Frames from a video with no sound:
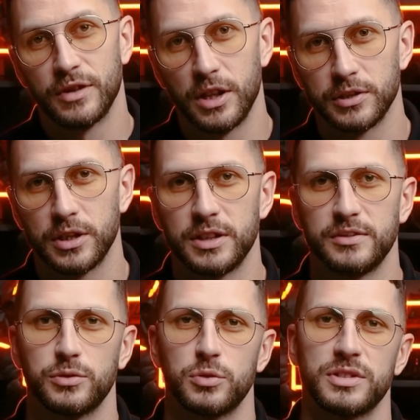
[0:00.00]
free
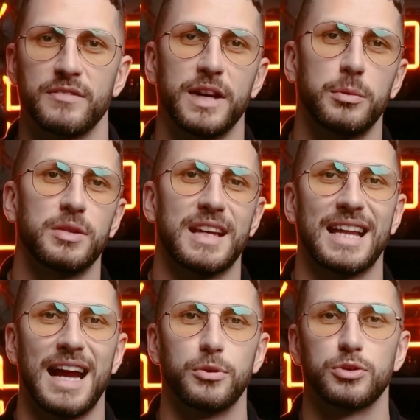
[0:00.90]
alternative tools available that
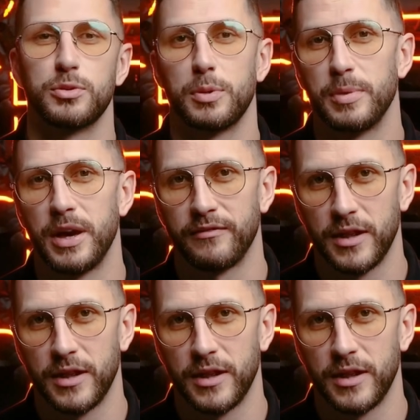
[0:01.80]
allow you to prepare